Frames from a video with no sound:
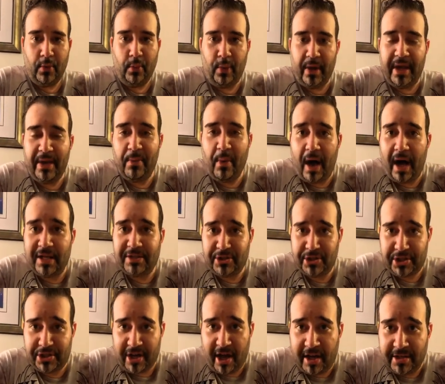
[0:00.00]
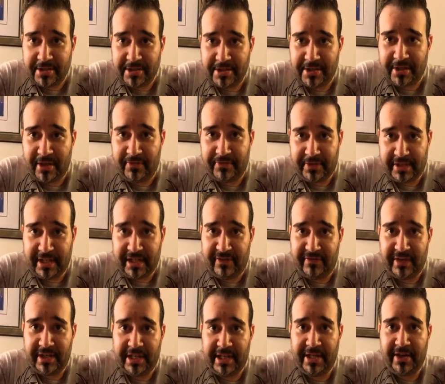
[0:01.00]
We watch tons of
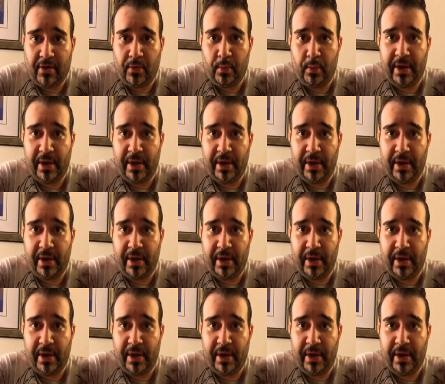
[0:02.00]
TV.